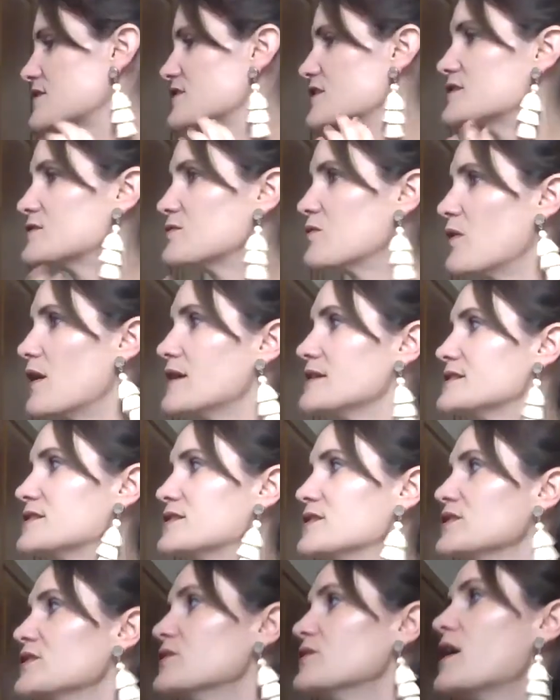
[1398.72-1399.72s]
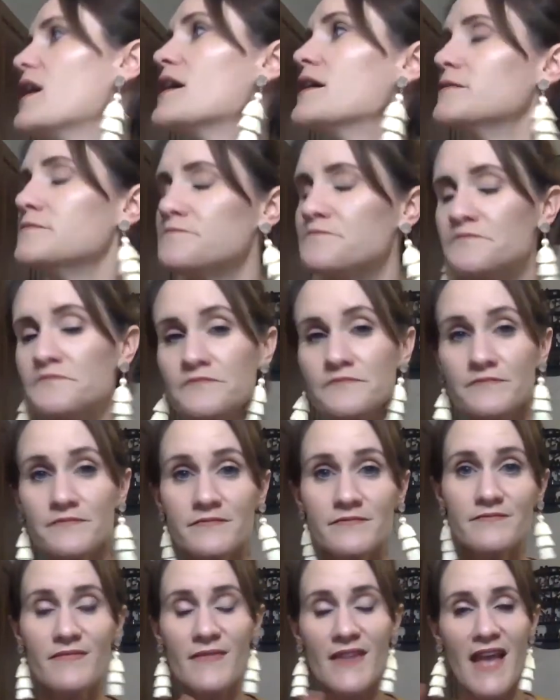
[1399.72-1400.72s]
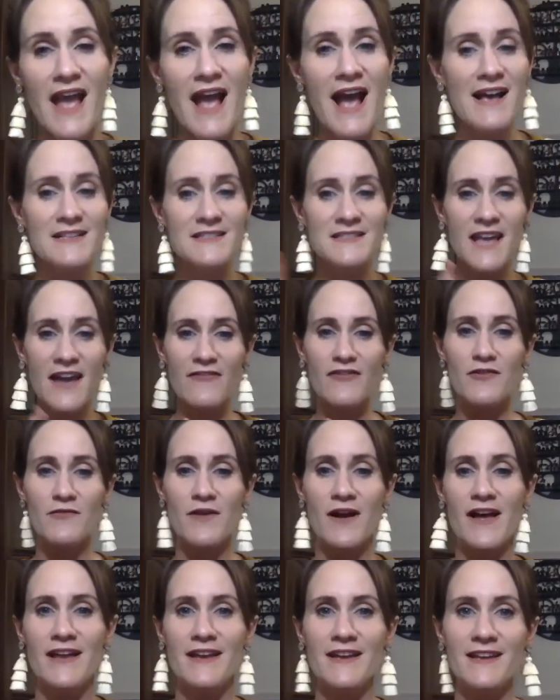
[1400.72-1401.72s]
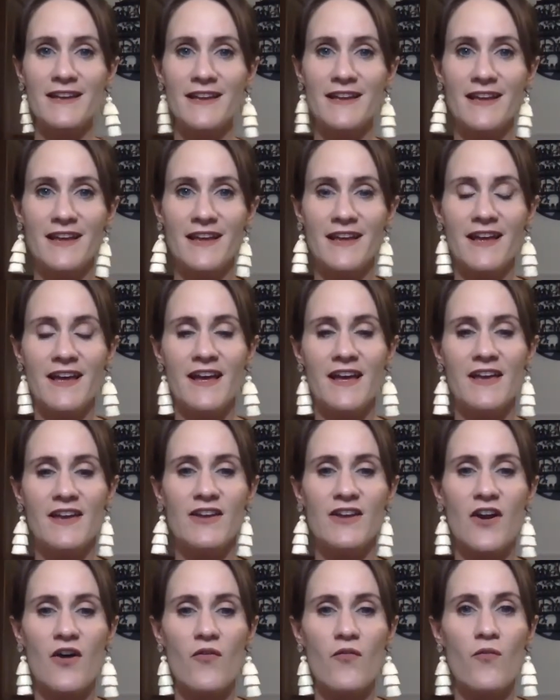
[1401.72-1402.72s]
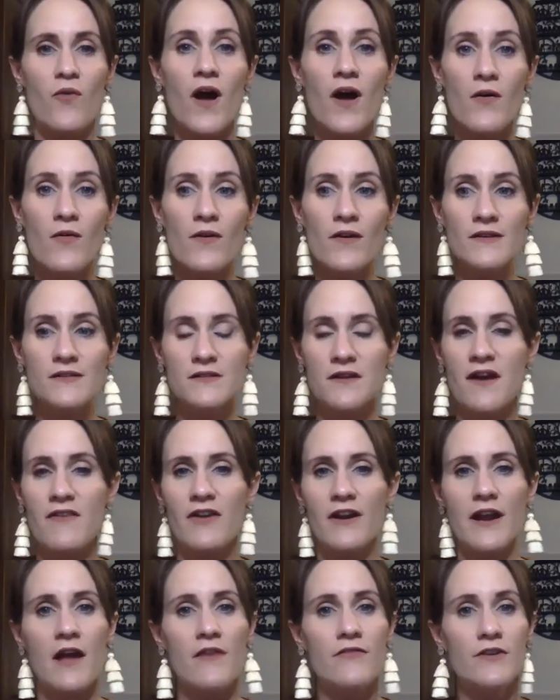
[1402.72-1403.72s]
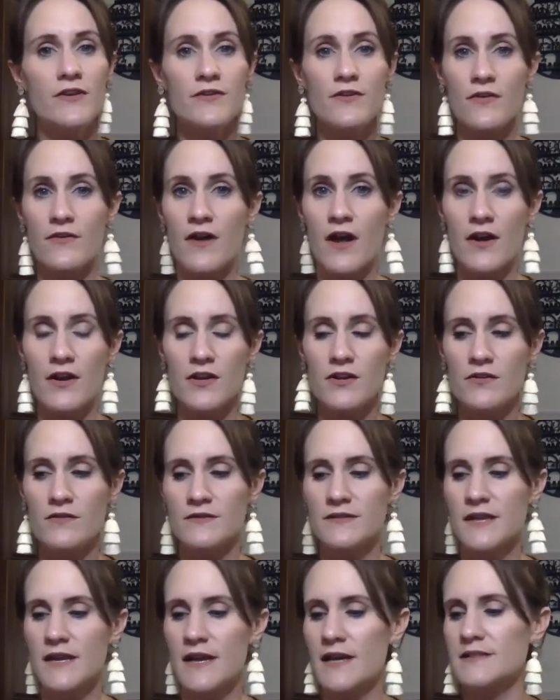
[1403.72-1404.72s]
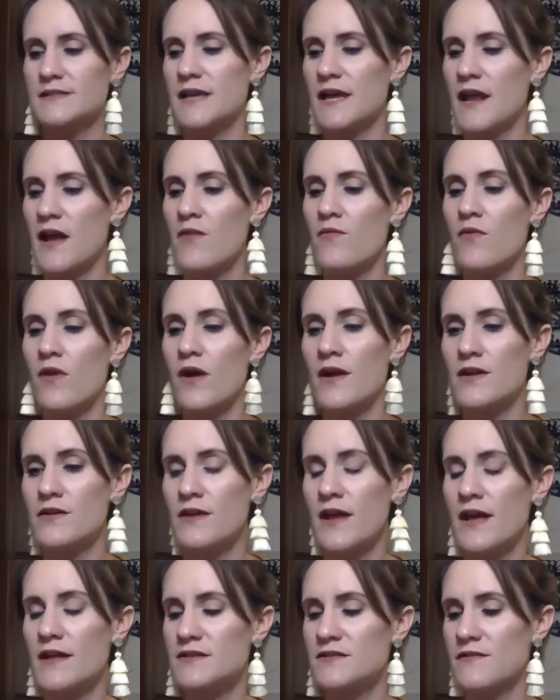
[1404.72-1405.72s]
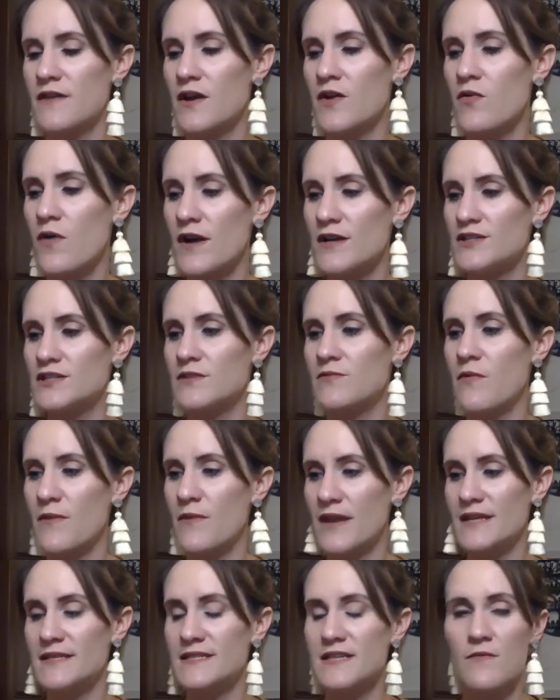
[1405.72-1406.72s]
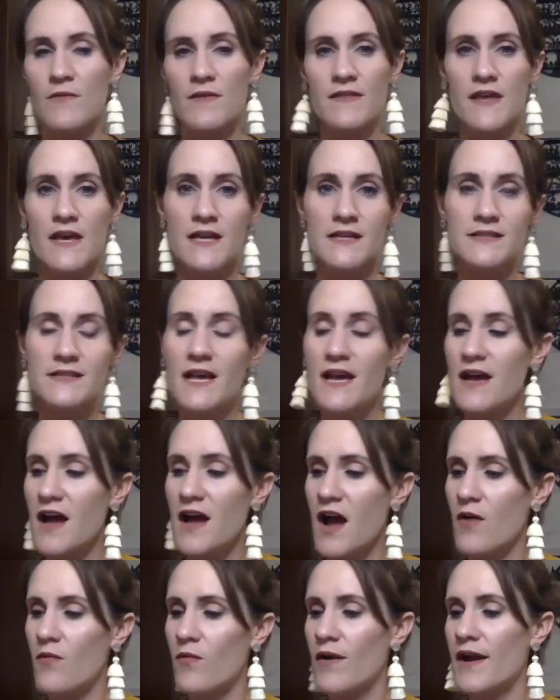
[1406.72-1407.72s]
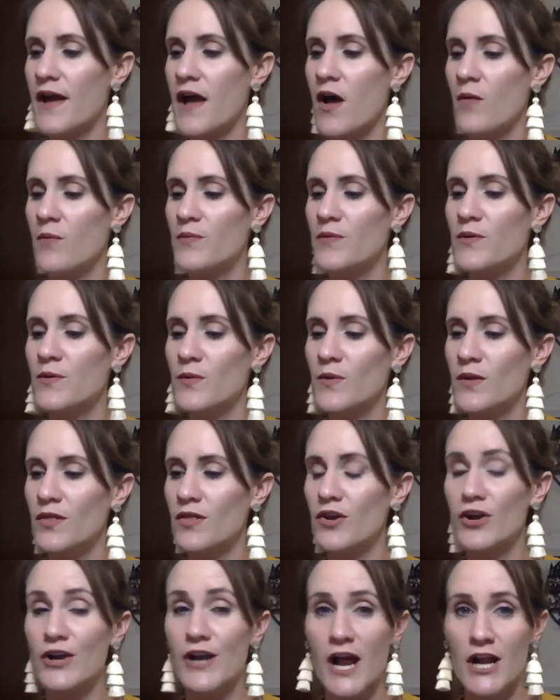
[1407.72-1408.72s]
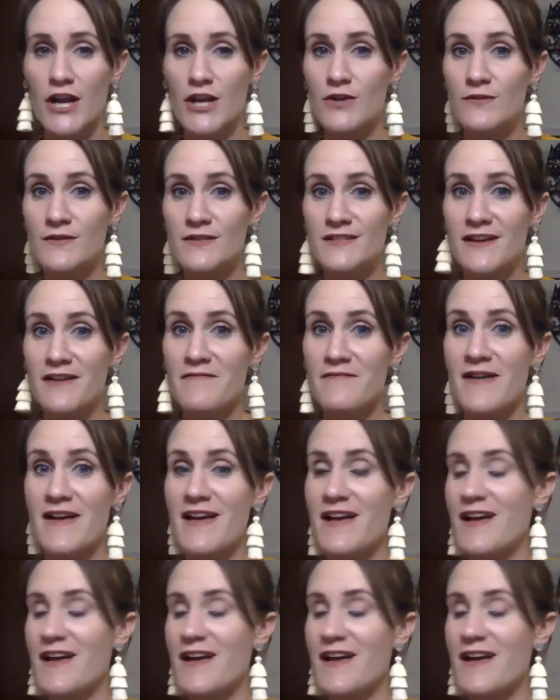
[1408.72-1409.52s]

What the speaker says: just want to ask everyone, you know, what oils do you have right now that you don't know how to use? Like I said, I want you to answer that question when we get done with this. I want to help you learn how to use them